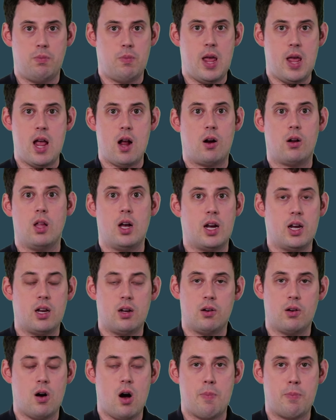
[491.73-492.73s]

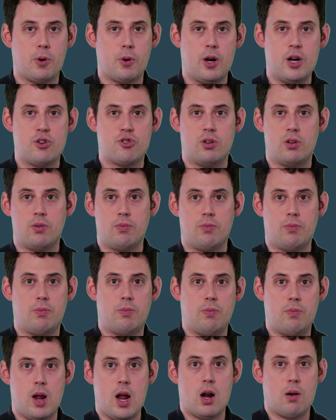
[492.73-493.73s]
airline operation
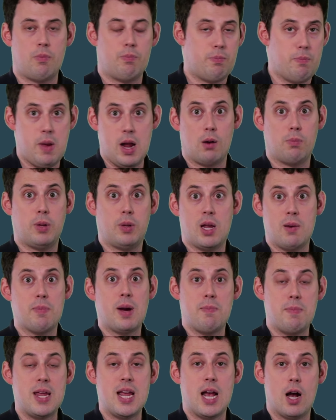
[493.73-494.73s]
airplane
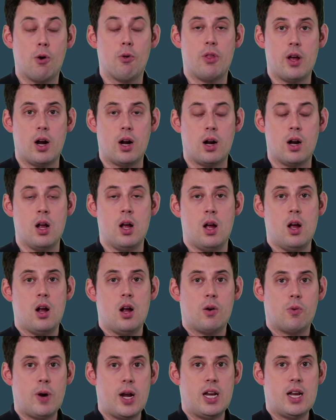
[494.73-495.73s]
might be out there
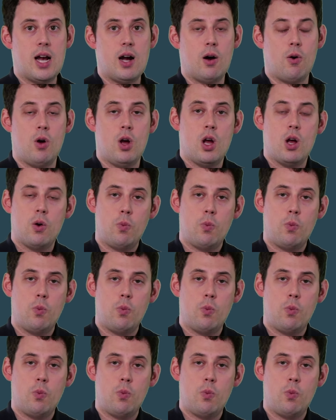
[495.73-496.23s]
right now.